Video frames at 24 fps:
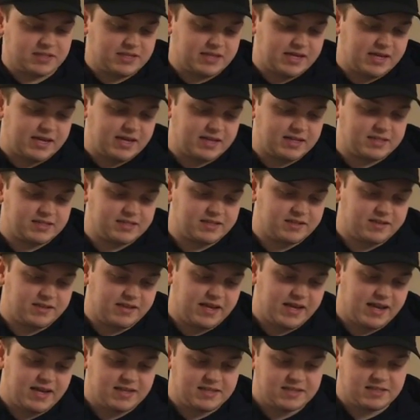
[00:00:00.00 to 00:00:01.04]
tags to
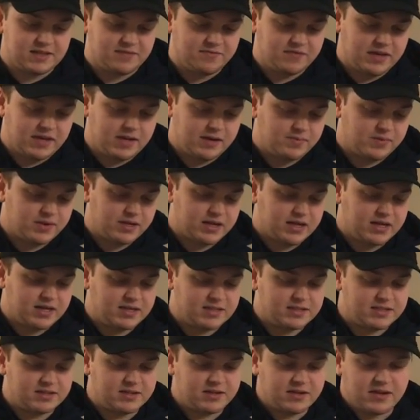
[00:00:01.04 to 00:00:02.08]
the ends of the
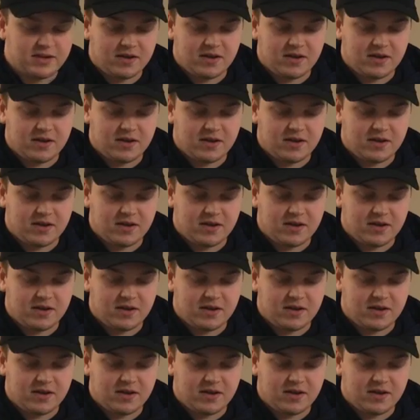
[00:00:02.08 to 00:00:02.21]
amplicons